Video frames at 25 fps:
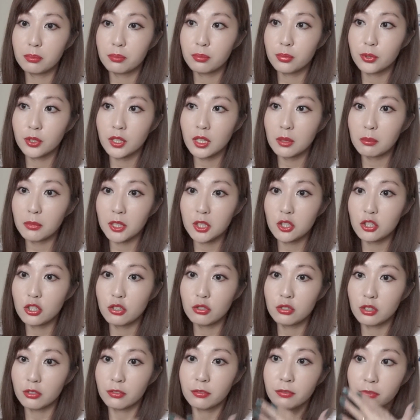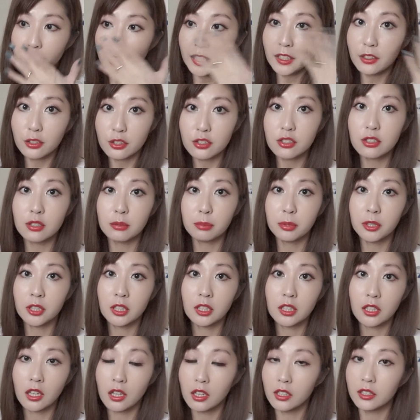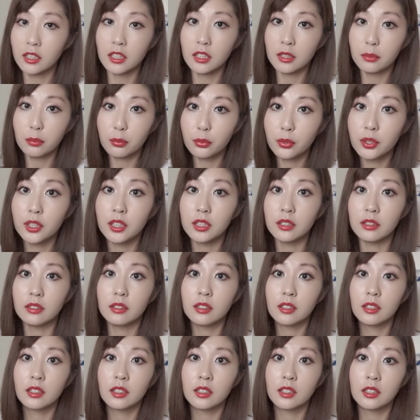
pretty much use your fingers to put it on and it wouldn't